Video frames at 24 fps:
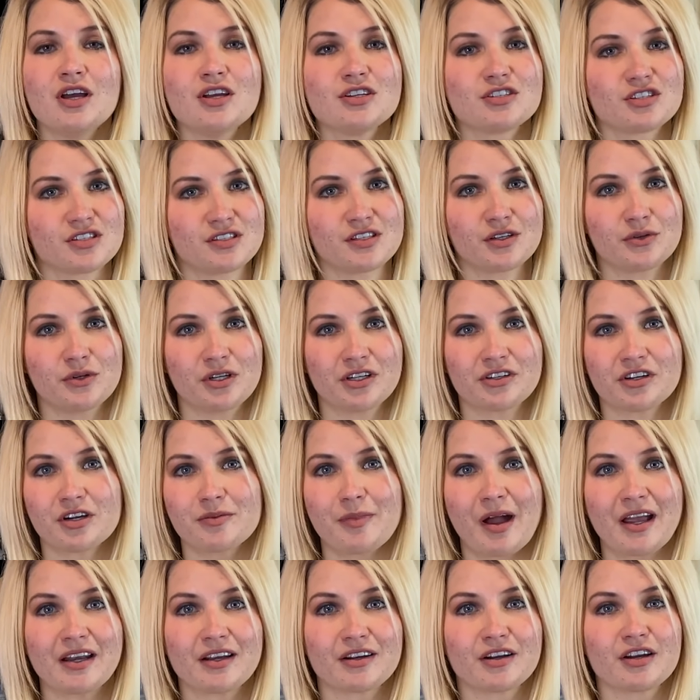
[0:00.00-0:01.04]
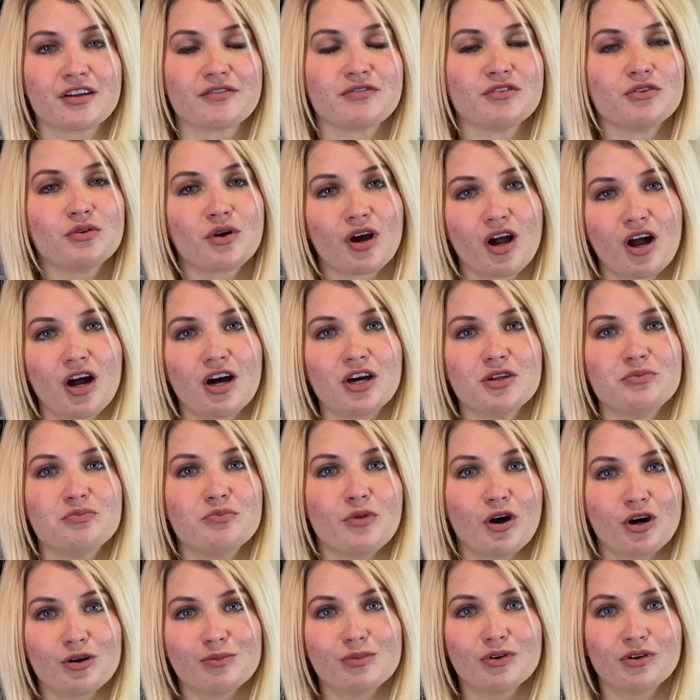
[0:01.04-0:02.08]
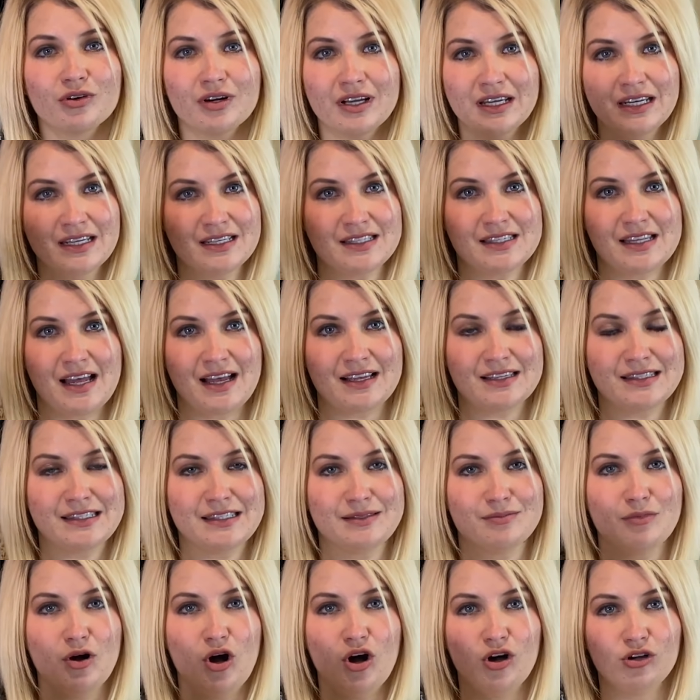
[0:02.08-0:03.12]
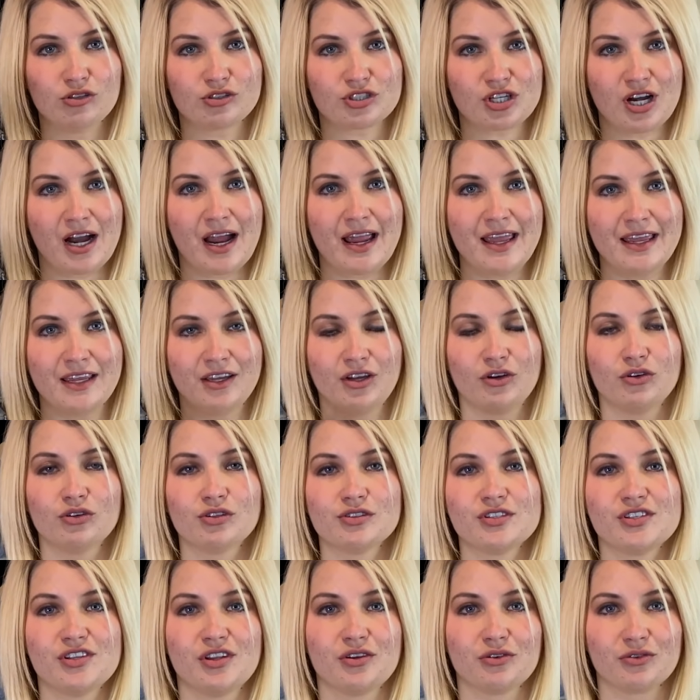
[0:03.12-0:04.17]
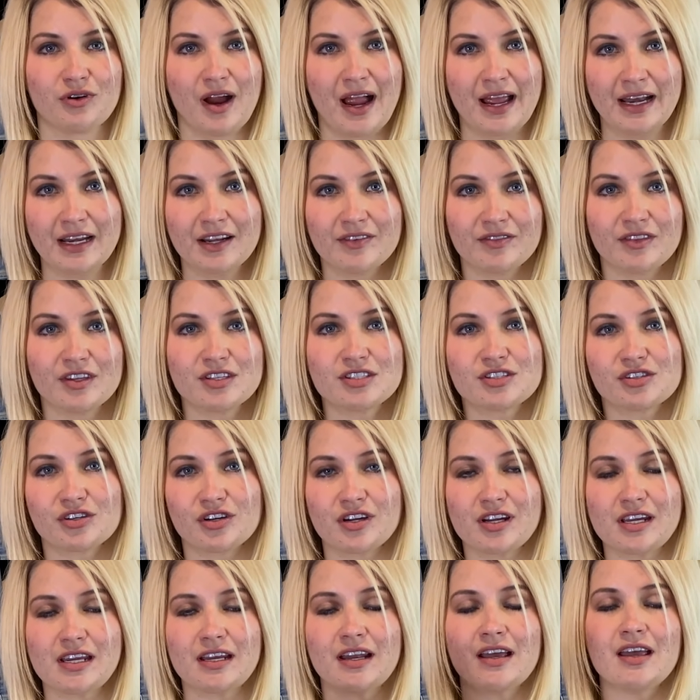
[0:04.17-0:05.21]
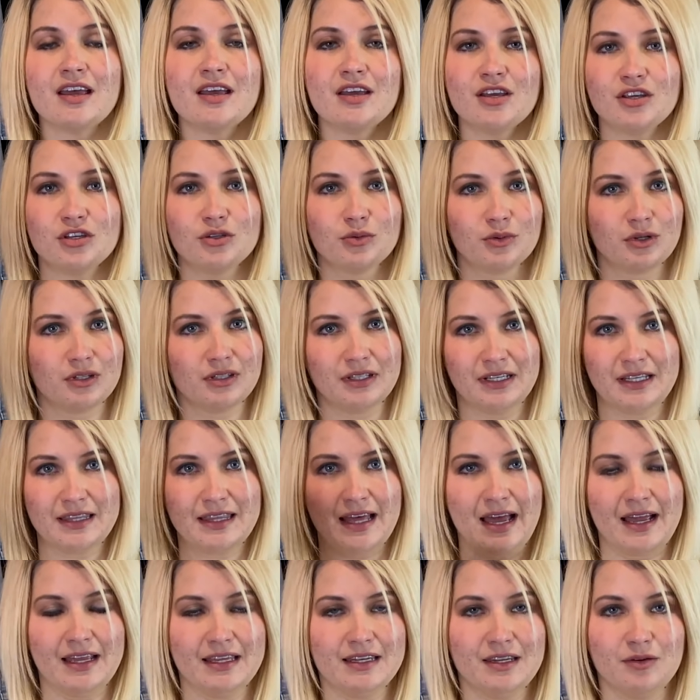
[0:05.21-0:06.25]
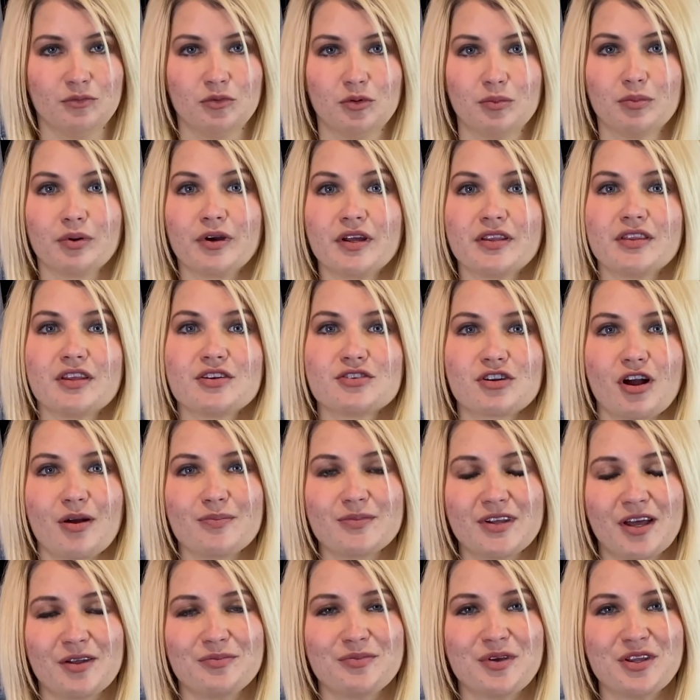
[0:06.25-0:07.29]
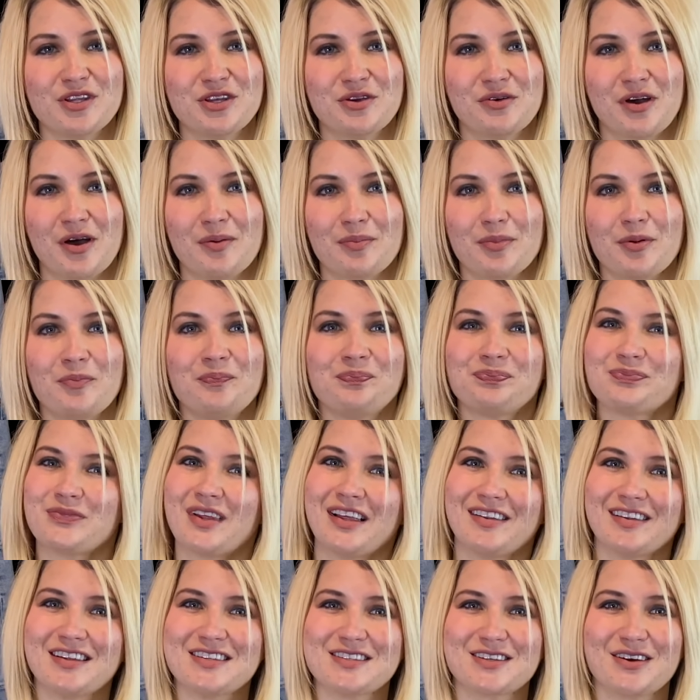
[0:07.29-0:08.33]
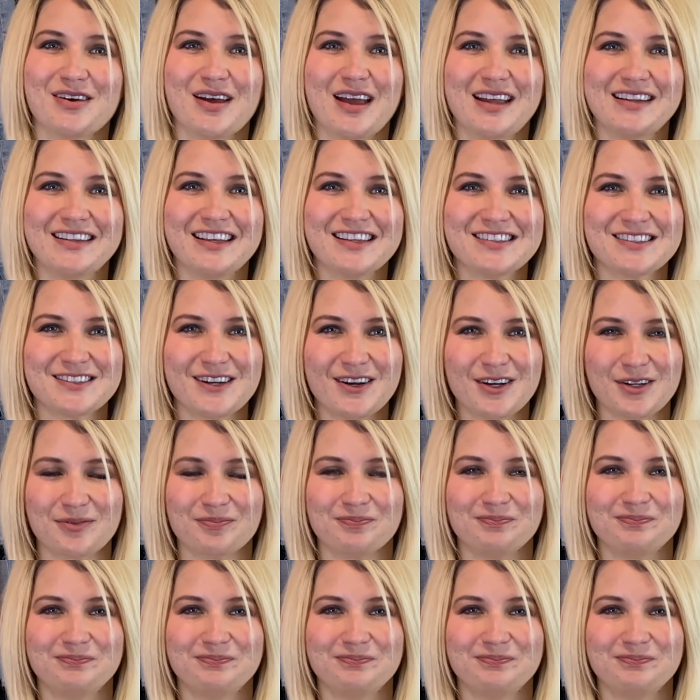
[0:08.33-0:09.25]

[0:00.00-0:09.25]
Just a quick reminder, if you are on mobile, it is that small triangle to the right of the screen. You will click that and it will bring the drop-down menu up. Let's go ahead and get started.